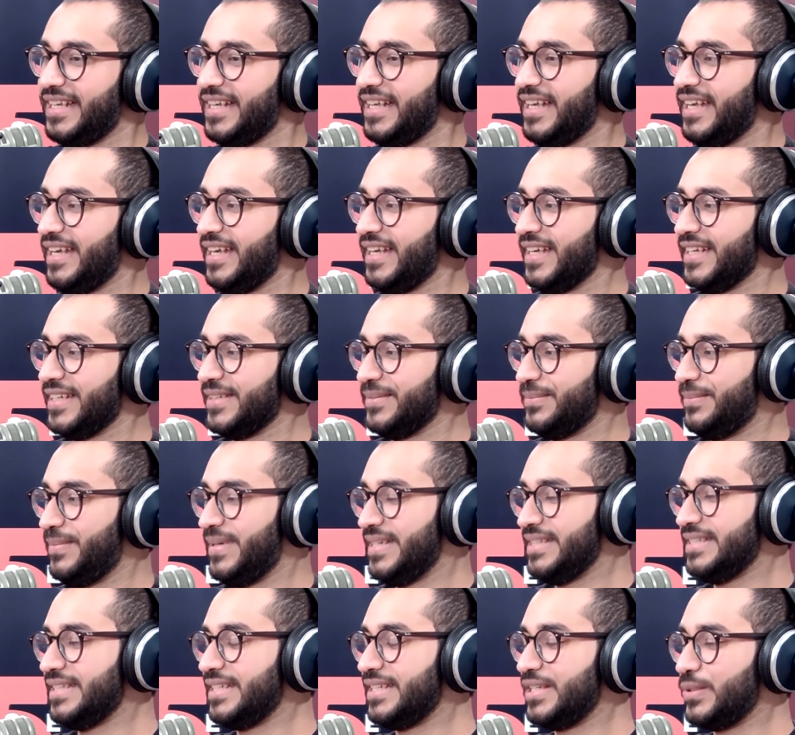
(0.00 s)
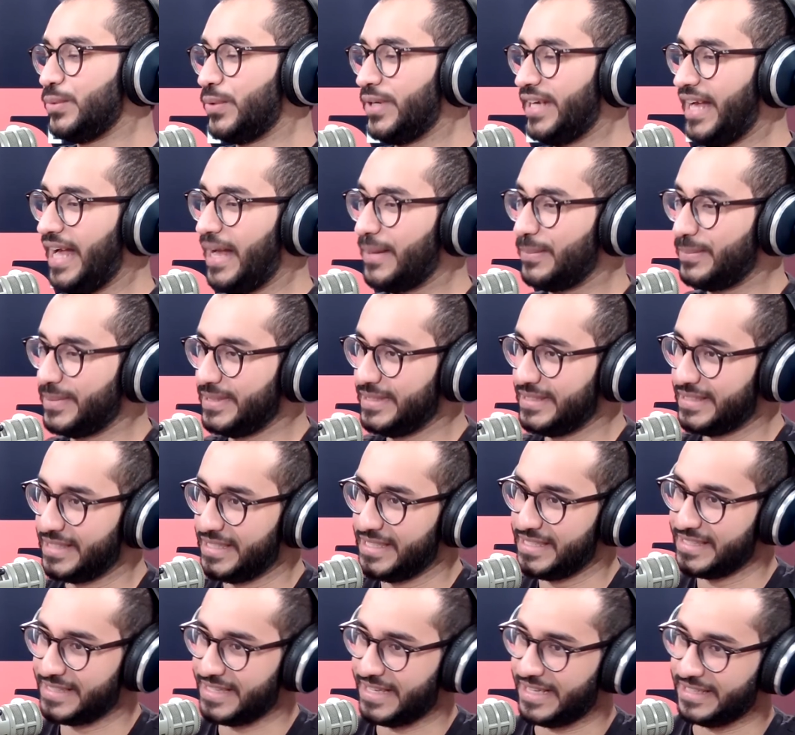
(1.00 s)
And basically what happens
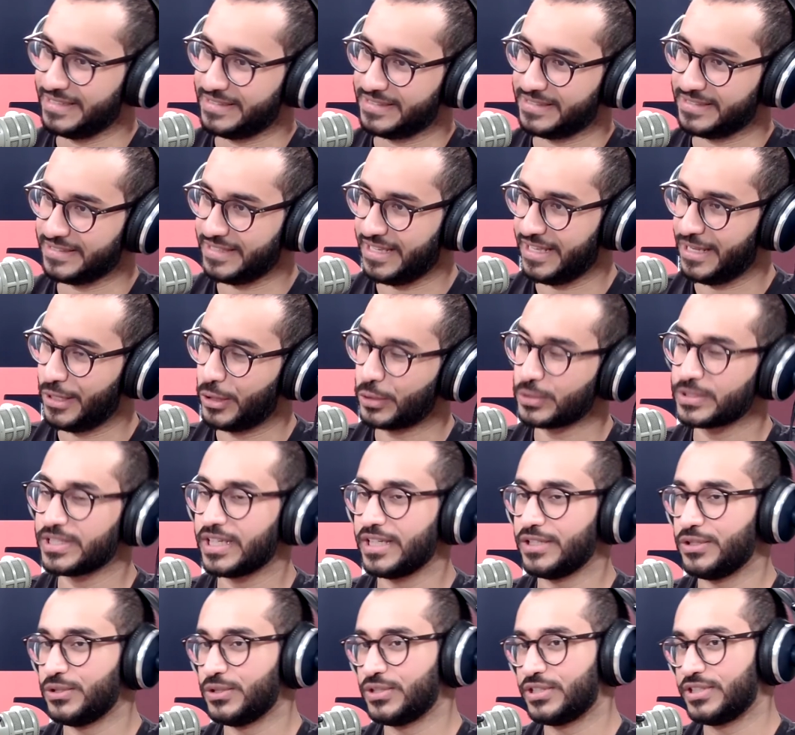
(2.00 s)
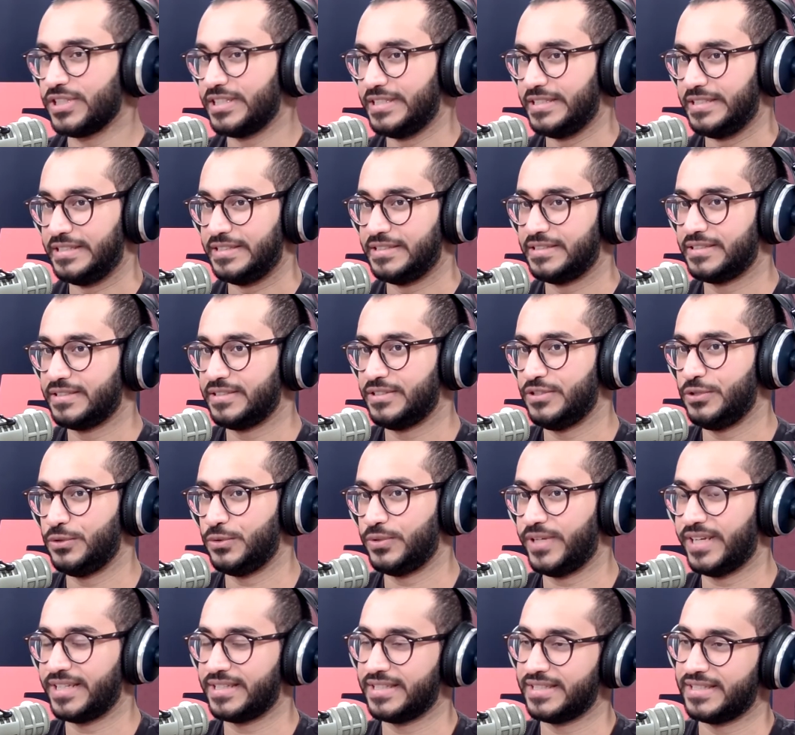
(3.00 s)
is that alongside your studies, you
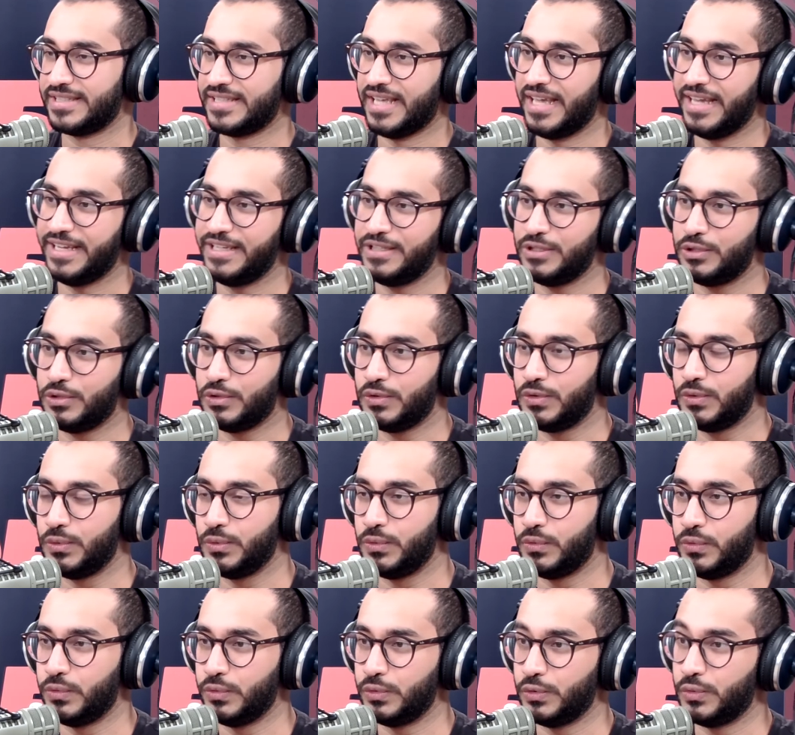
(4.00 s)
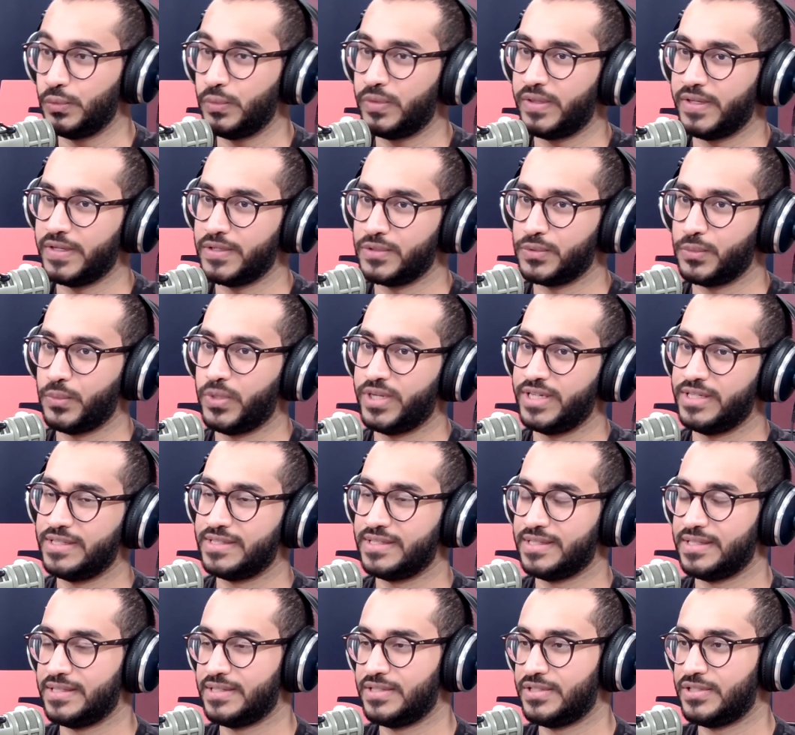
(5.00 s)
get assigned to two things. One
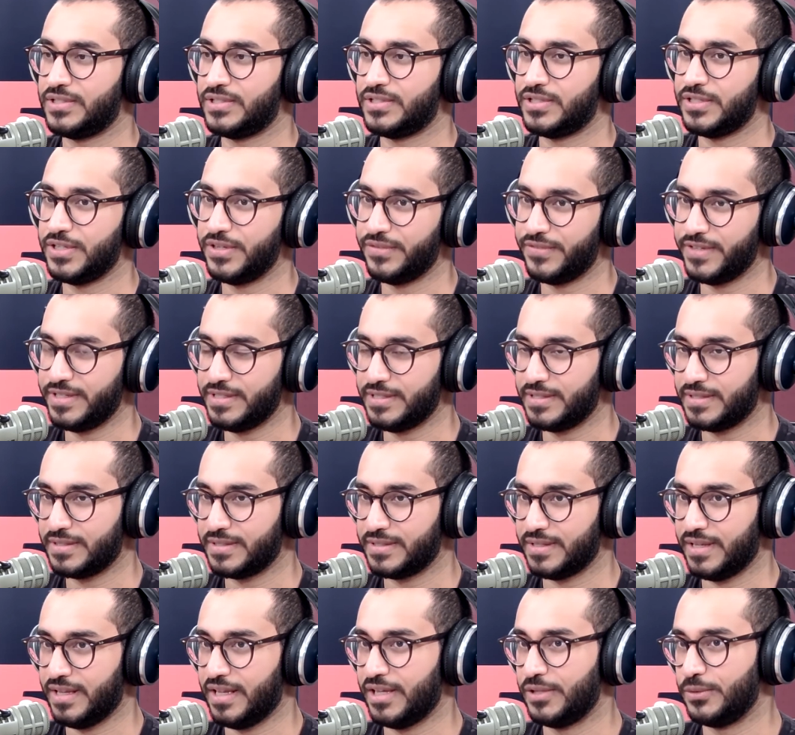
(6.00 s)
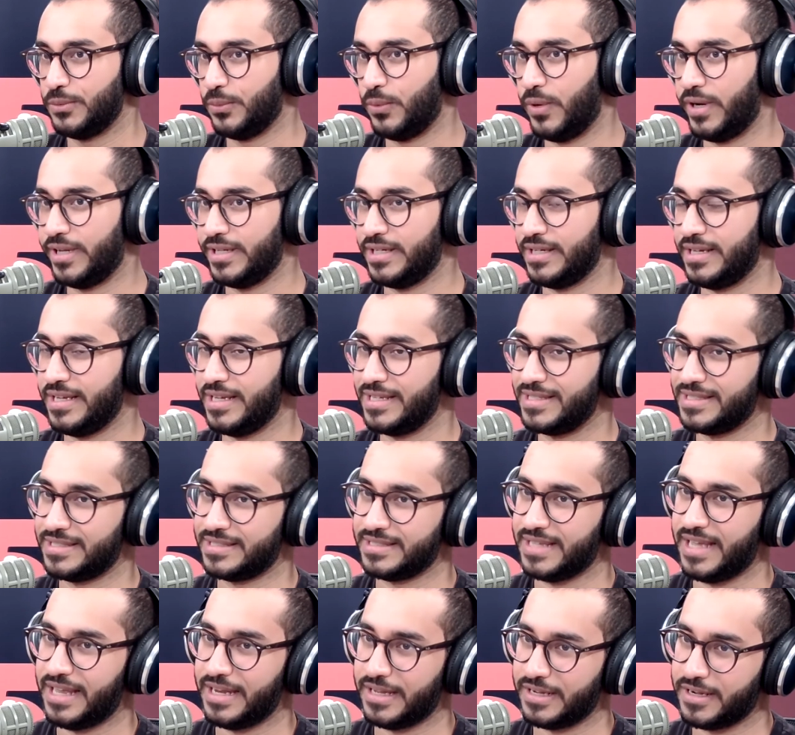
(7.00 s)
is a service and one
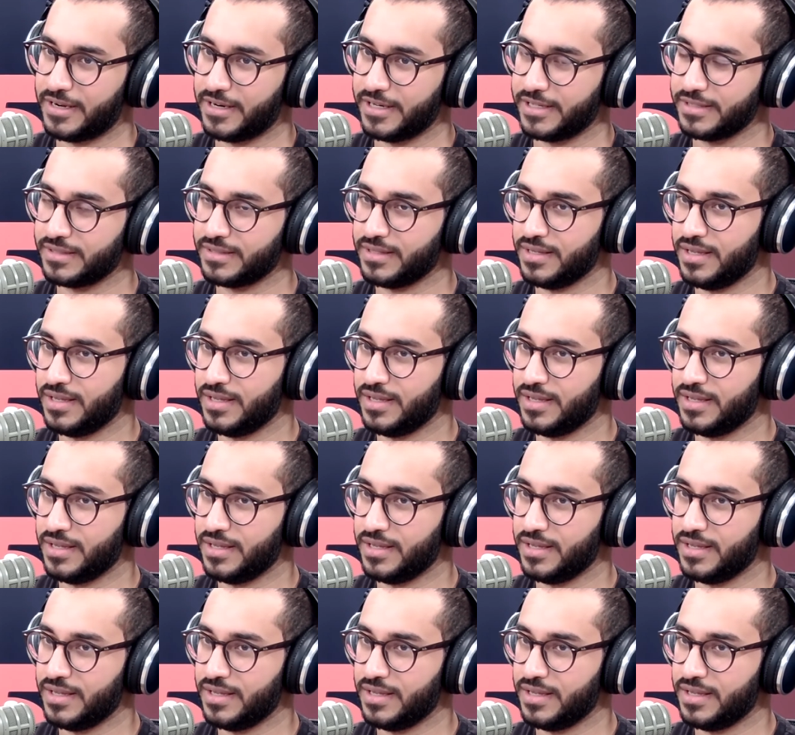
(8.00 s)
is a la carte.